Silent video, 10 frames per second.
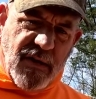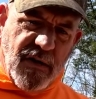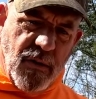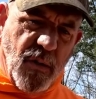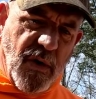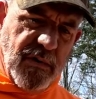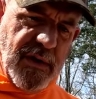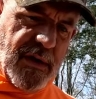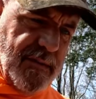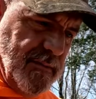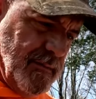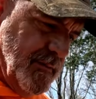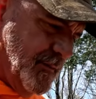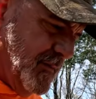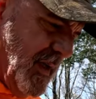dark walnut.
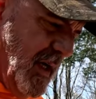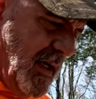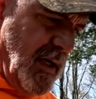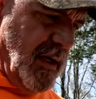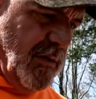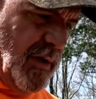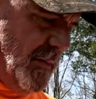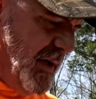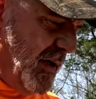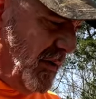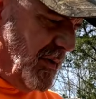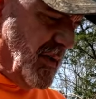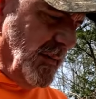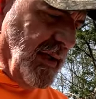What I'm going to do is I'm